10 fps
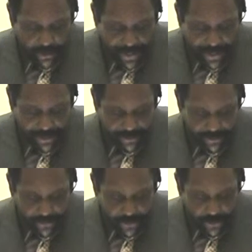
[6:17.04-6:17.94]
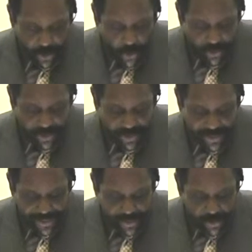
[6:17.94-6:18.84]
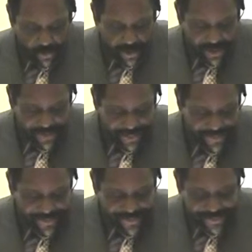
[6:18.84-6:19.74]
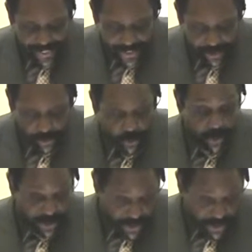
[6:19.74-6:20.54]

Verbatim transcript: that those things which he saith or